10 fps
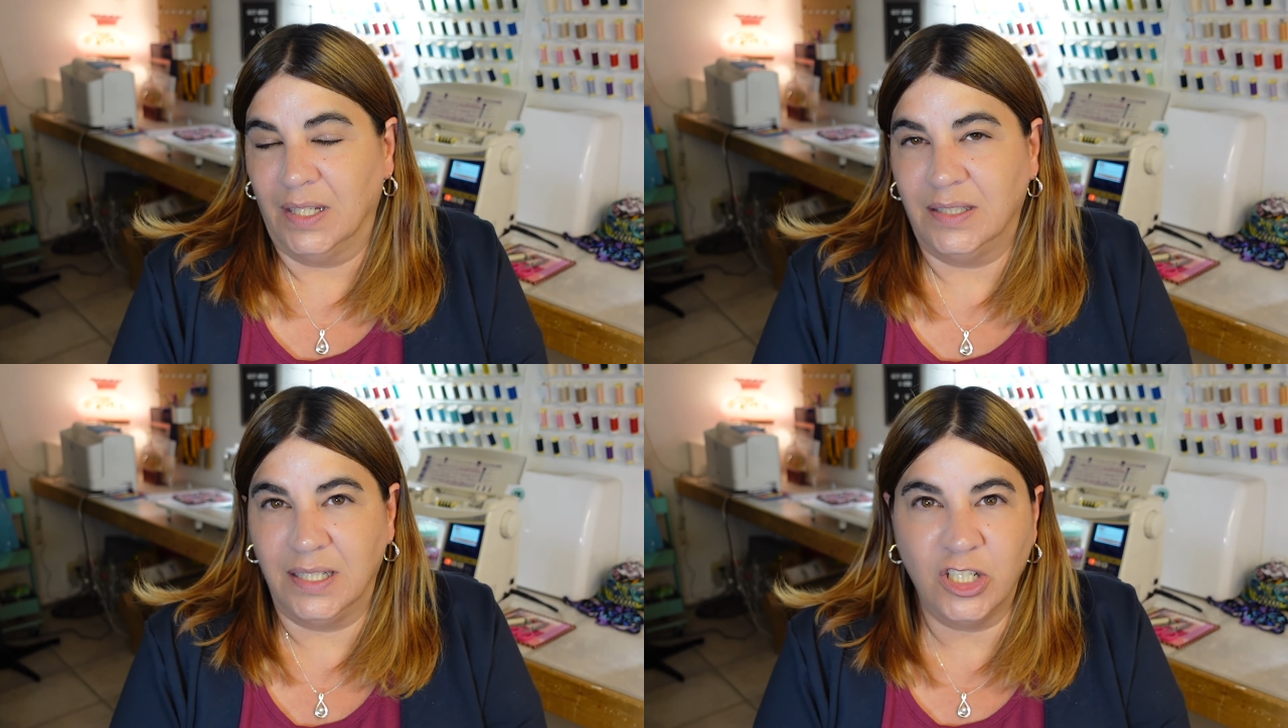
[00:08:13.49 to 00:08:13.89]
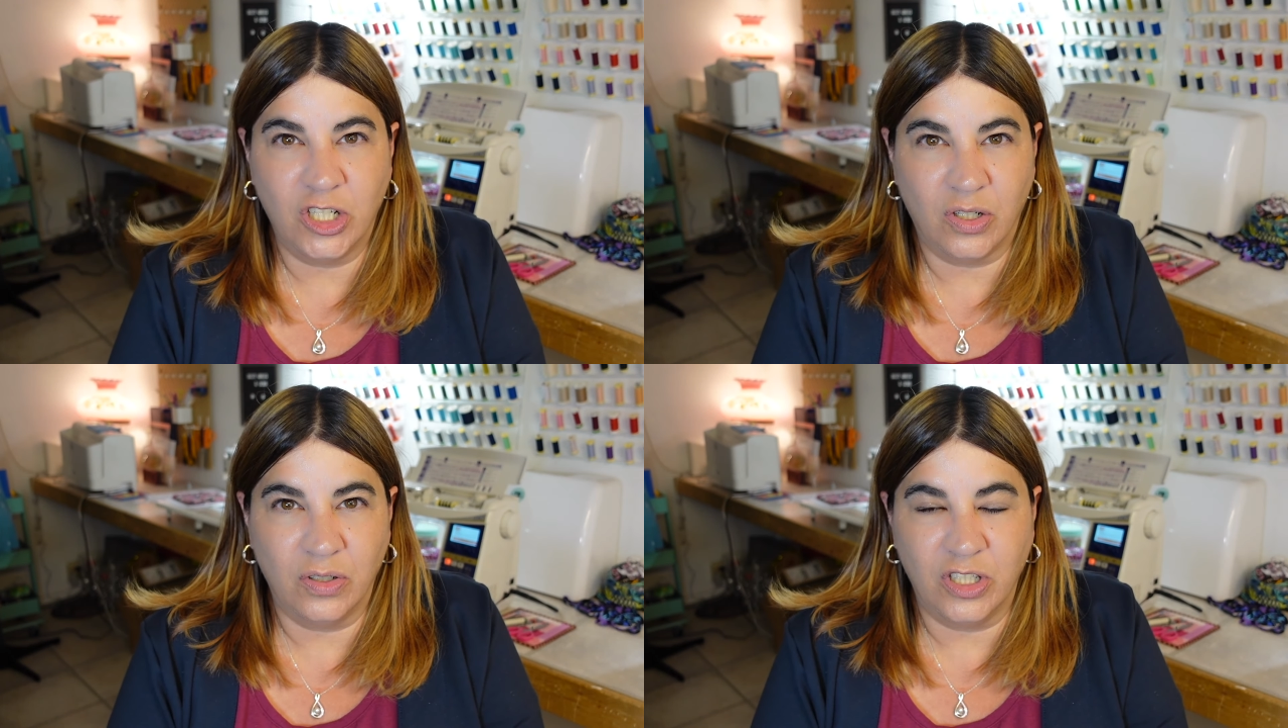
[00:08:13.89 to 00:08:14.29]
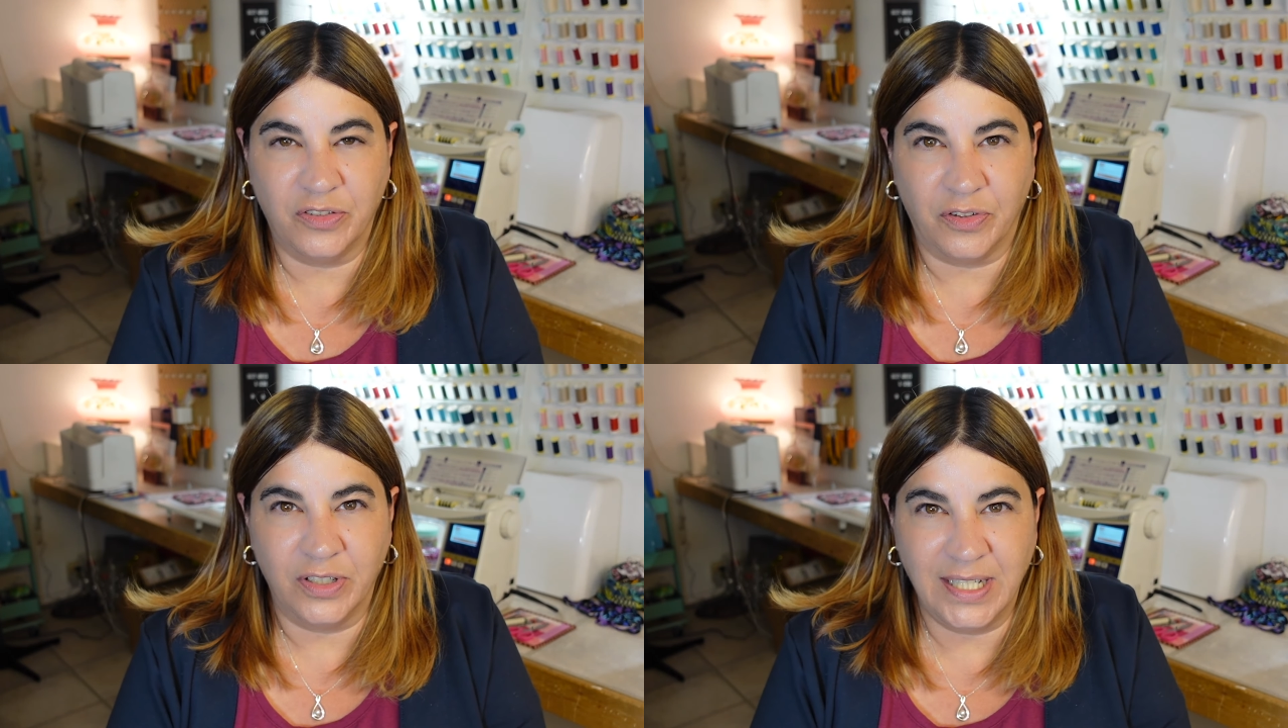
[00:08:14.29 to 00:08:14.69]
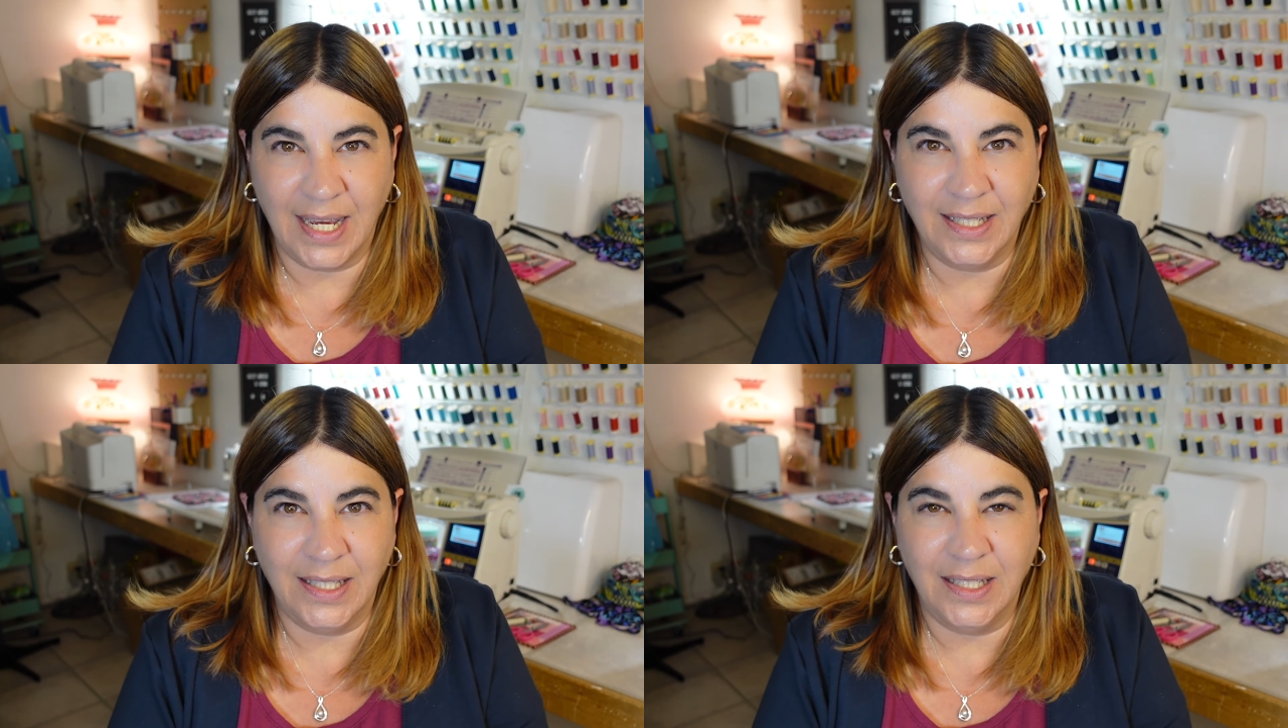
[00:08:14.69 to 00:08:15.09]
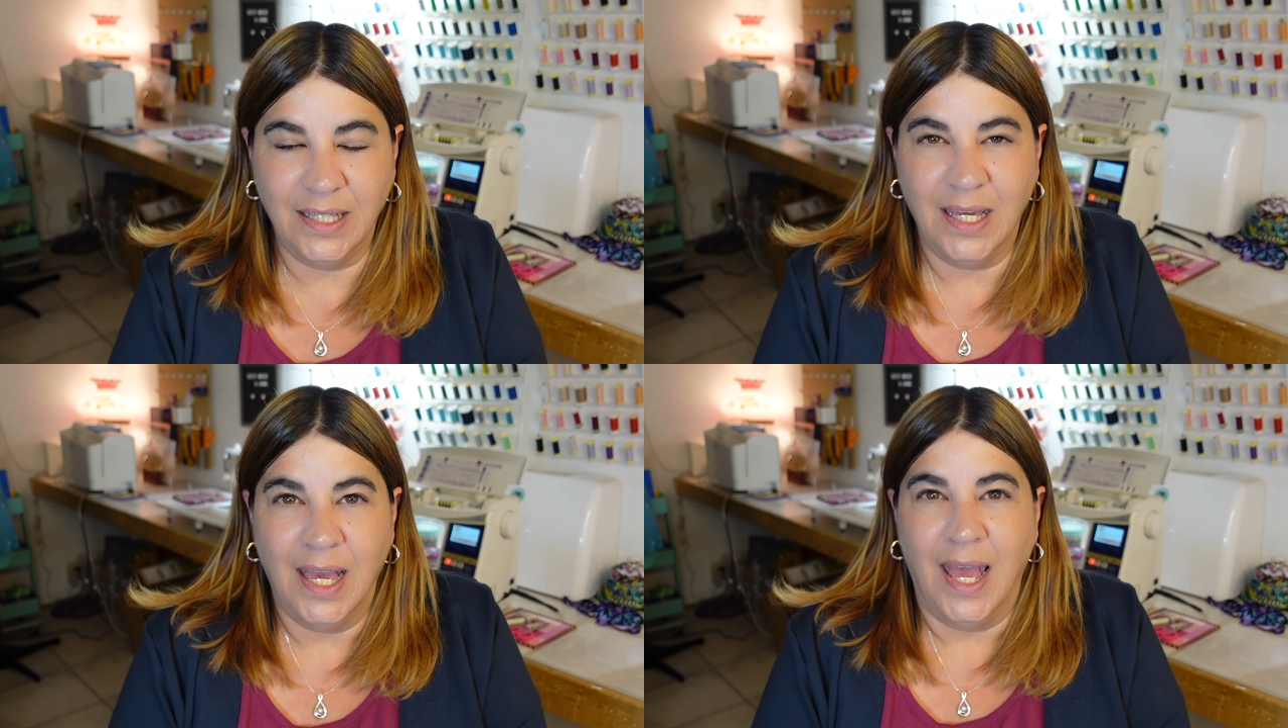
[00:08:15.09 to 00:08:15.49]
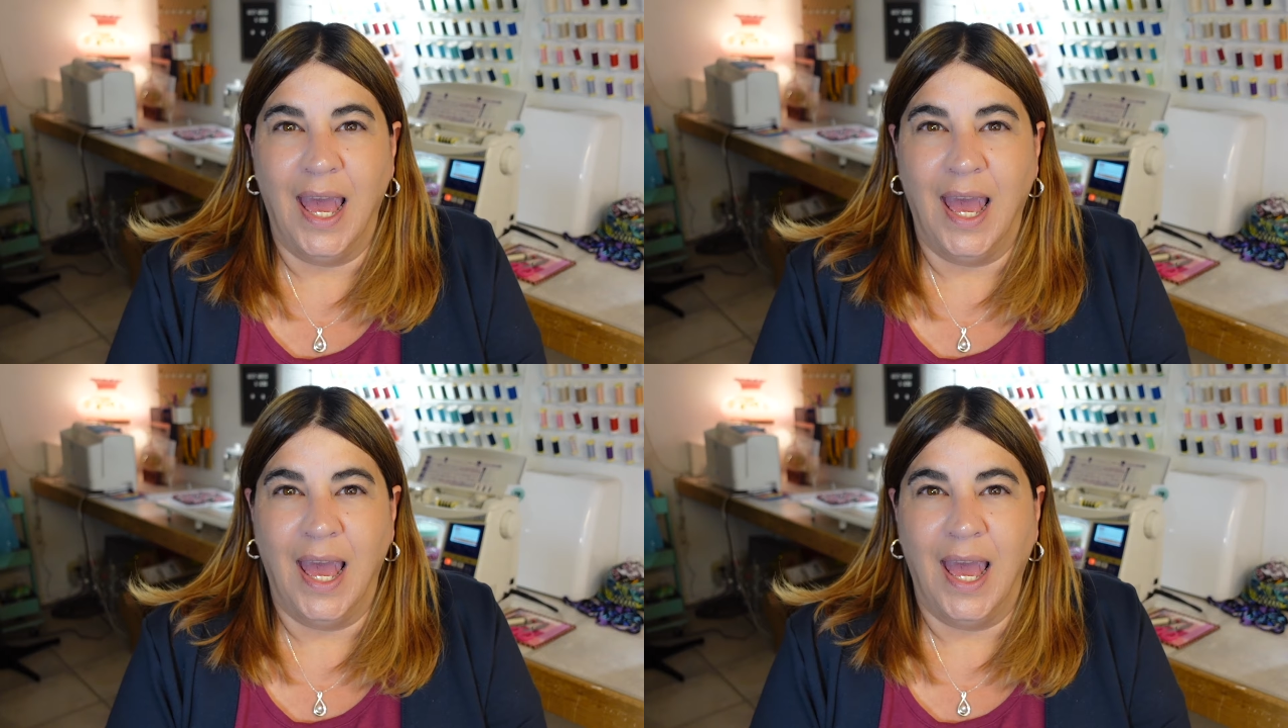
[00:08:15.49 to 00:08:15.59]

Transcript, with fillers: t-shirts for Dougie.